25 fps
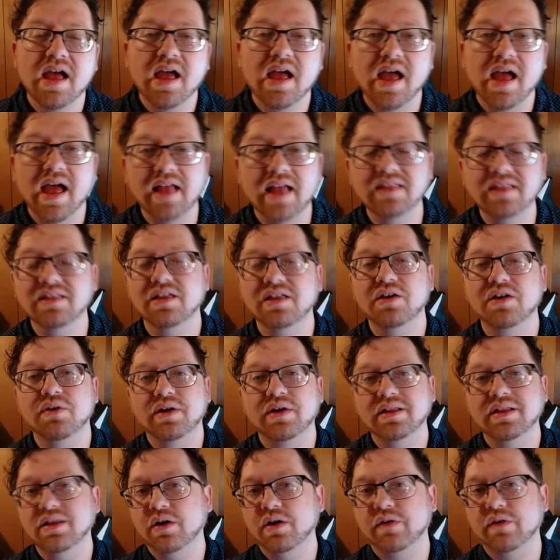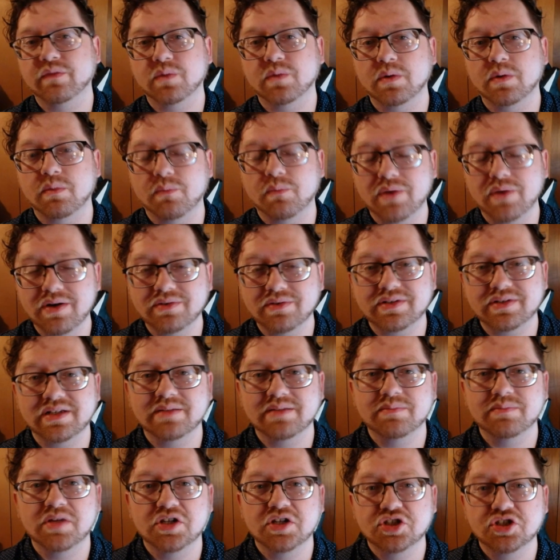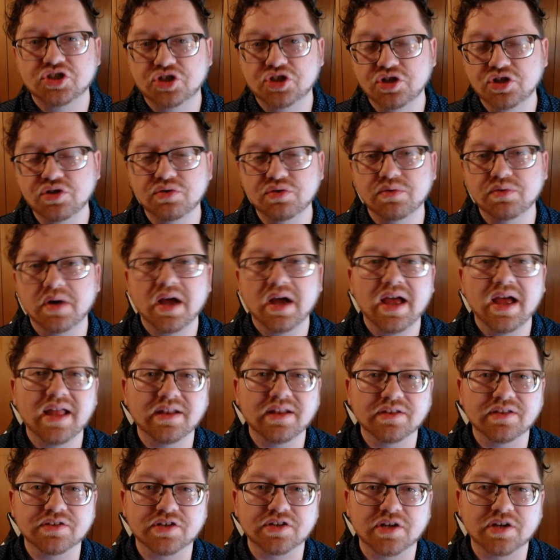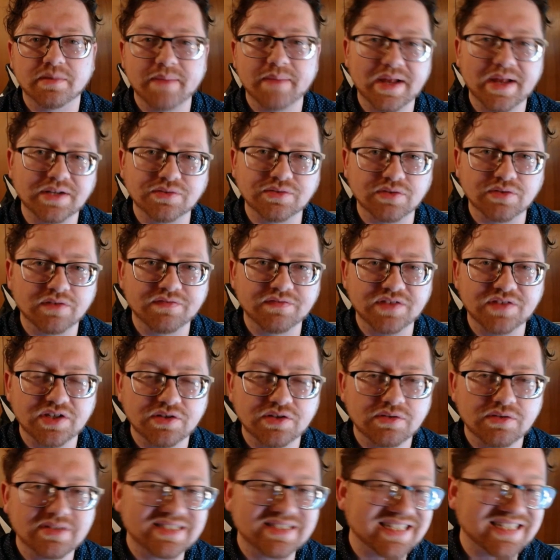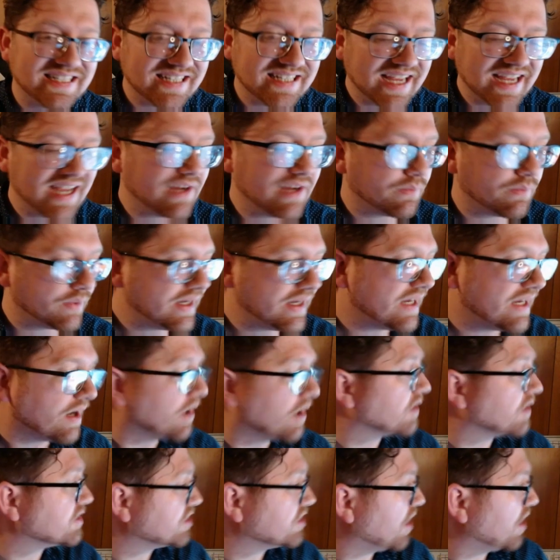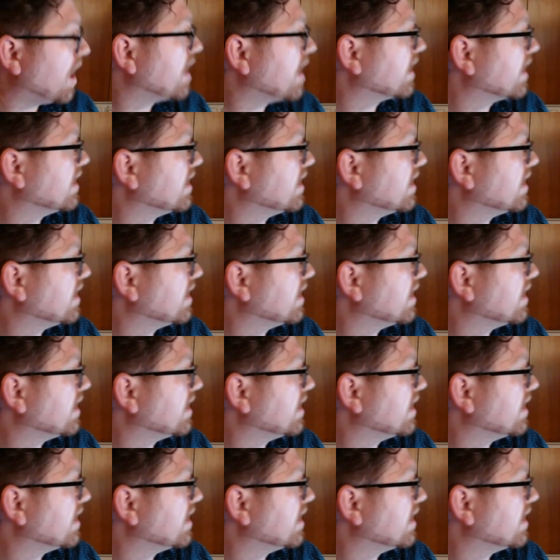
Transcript: Hello everyone, welcome to another Commander Review. Today we are talking